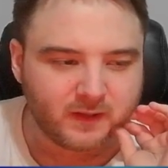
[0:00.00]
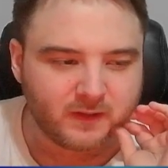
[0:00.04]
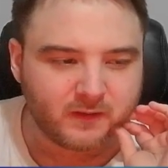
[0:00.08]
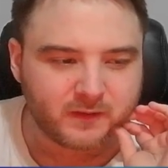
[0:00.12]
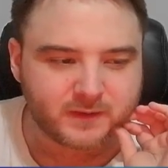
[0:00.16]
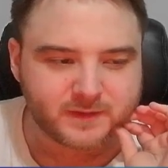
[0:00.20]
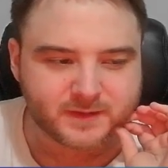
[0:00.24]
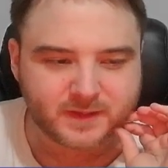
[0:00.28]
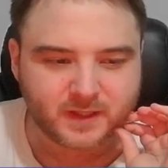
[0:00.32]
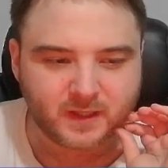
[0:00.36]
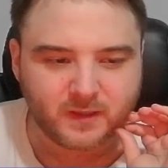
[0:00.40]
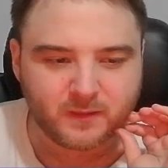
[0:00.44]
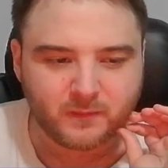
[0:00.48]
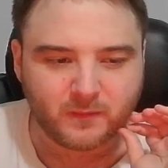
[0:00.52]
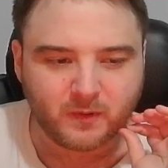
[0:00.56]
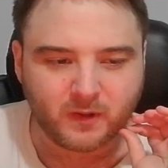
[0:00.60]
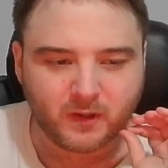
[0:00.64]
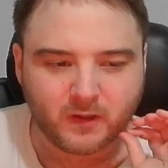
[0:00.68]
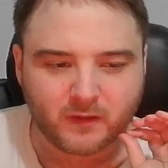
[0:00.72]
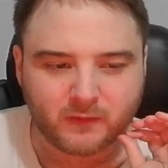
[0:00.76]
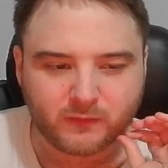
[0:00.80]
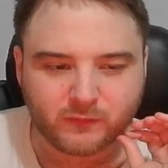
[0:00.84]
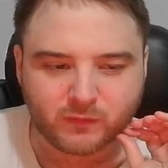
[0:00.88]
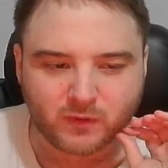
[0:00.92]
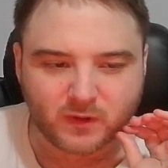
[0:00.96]
Same
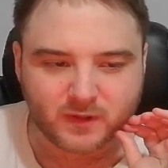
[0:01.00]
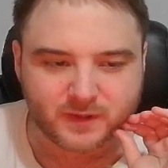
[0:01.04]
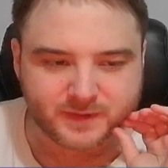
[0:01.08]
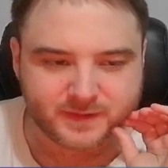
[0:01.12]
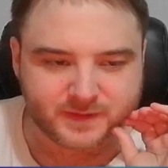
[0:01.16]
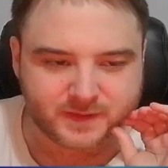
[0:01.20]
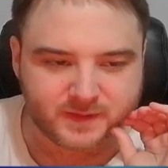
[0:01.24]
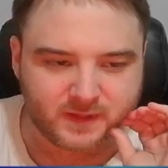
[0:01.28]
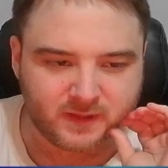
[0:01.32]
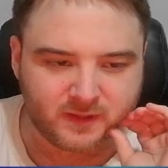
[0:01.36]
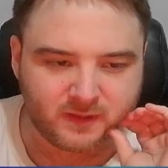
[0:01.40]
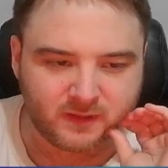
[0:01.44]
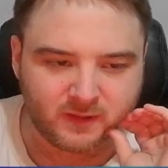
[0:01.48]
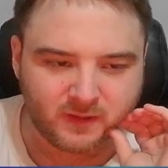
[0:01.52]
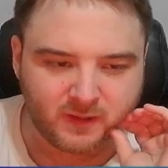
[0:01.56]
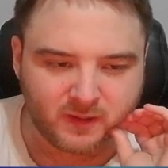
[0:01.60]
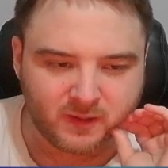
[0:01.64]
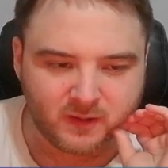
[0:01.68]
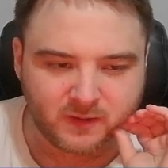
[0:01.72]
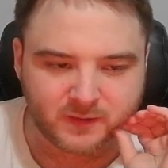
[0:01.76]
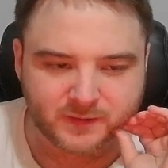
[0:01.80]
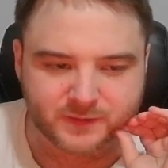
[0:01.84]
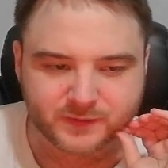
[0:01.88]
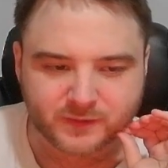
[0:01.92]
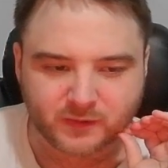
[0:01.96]
Frosty
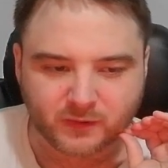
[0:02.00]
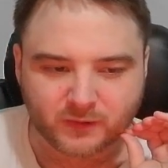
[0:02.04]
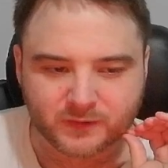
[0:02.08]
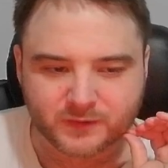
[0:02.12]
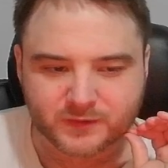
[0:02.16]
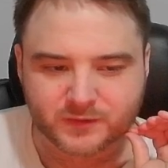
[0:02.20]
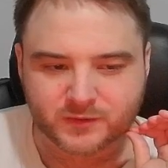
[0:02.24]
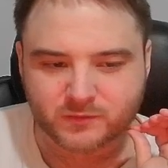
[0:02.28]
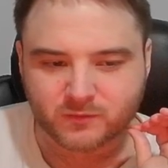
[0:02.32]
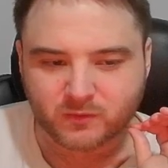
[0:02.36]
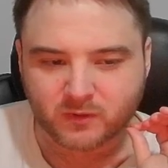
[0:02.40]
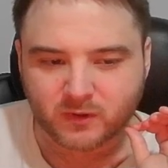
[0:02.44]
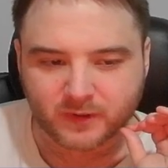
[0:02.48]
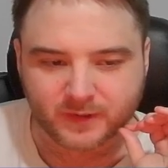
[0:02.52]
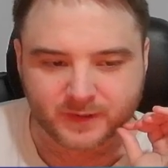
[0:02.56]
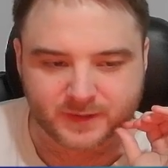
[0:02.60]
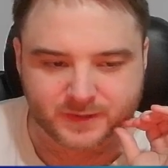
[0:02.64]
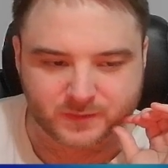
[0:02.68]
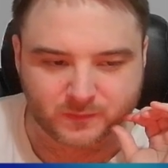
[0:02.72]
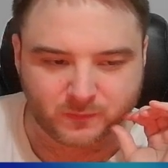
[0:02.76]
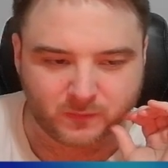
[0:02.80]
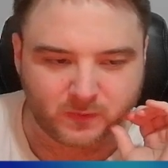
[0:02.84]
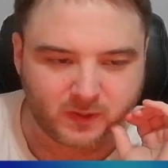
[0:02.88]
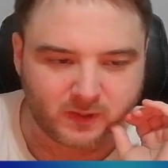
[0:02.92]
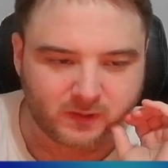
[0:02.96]
starts strong as
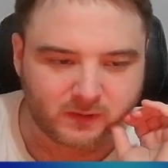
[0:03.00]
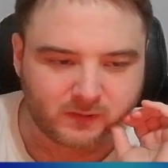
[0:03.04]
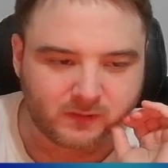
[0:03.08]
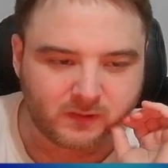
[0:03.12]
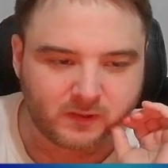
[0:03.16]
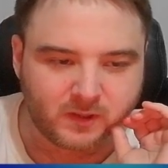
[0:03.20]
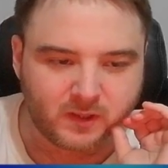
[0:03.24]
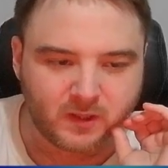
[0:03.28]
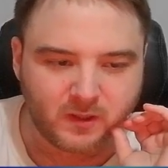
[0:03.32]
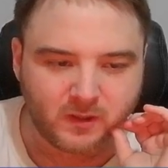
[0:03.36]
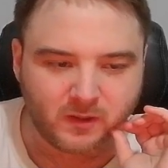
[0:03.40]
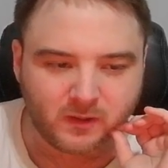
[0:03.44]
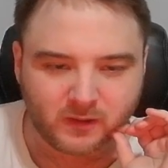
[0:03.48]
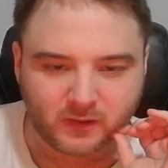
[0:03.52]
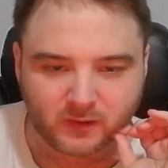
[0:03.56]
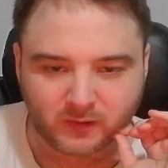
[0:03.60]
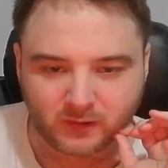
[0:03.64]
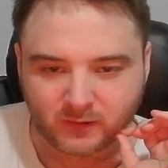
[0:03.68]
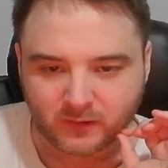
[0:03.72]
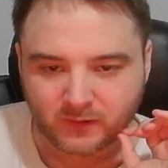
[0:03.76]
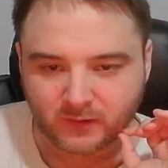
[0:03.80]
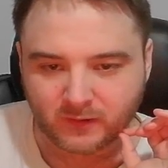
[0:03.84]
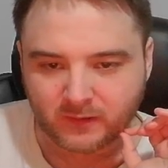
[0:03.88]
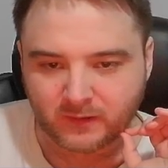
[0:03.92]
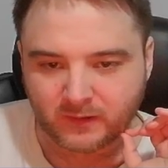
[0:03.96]
well,
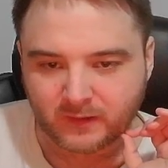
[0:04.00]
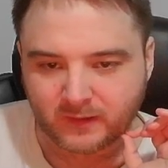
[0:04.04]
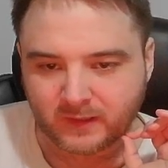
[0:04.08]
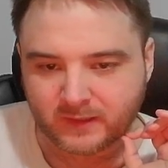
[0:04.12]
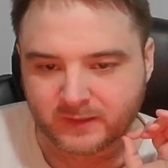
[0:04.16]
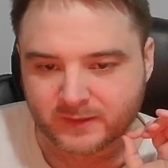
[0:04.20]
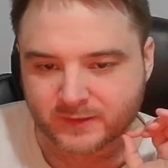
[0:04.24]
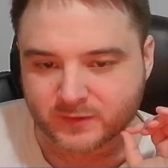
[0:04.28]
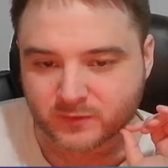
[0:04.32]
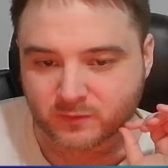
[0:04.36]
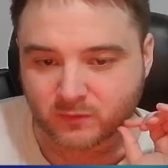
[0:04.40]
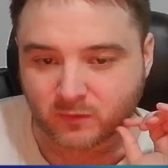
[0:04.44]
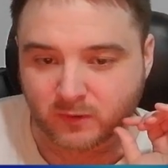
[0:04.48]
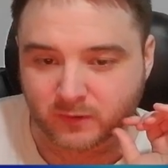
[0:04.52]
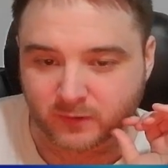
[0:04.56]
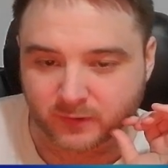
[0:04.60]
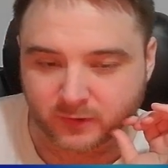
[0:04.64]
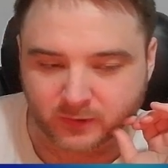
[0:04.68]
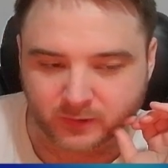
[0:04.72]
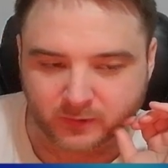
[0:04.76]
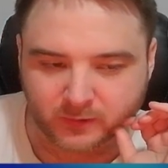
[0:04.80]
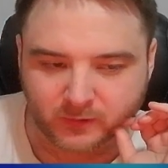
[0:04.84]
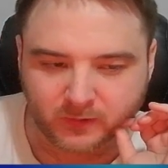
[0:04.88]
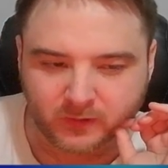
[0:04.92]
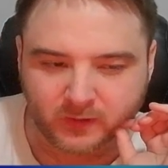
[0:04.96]
and
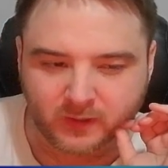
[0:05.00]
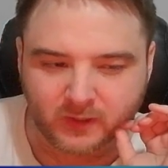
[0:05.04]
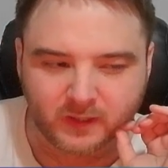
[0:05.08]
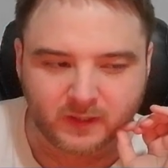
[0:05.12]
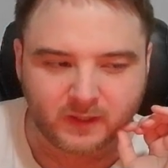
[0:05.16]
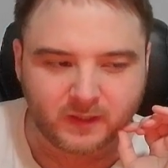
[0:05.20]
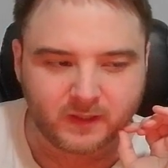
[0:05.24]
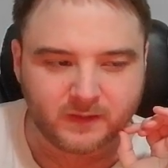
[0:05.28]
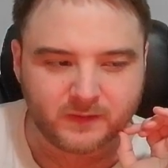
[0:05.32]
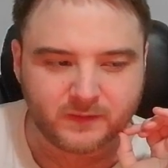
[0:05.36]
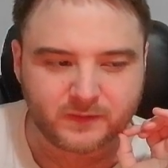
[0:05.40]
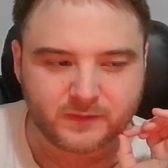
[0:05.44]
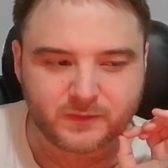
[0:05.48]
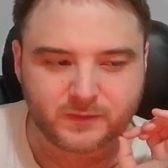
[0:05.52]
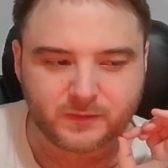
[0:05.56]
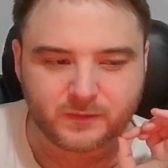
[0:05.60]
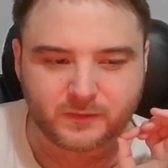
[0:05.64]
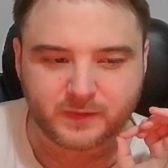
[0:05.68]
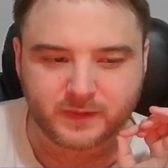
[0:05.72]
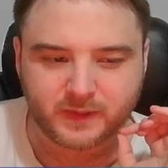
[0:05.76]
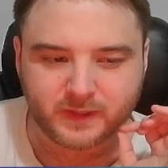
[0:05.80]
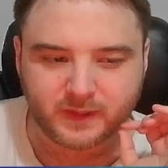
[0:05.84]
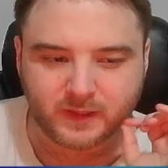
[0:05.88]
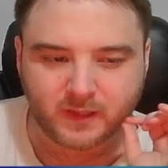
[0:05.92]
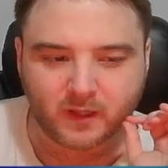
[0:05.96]
stronger into
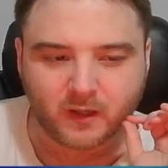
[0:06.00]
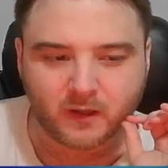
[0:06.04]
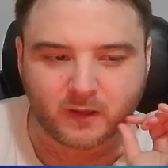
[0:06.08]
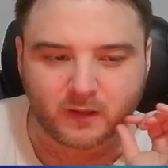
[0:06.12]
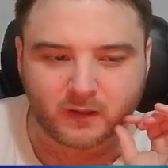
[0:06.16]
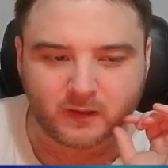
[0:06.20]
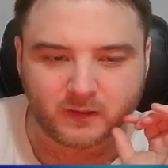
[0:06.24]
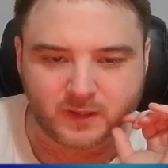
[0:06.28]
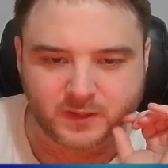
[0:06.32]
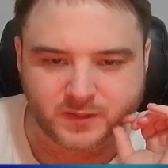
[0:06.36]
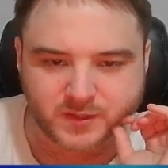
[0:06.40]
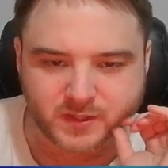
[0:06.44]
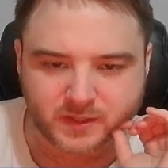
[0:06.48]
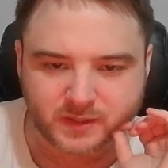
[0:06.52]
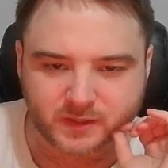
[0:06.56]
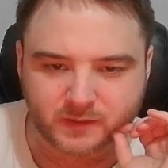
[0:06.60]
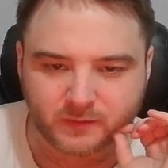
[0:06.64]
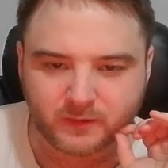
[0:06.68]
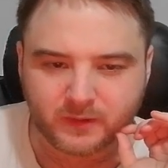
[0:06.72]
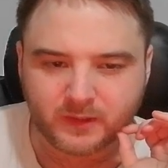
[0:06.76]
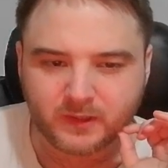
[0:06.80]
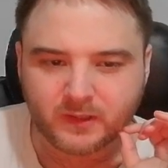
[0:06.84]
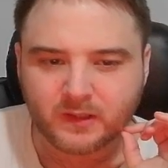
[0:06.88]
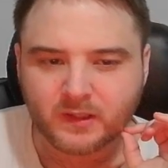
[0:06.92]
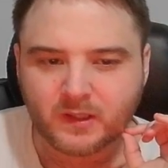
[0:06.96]
the
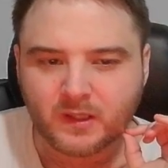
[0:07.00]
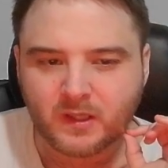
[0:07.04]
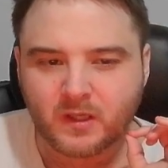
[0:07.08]
legendary,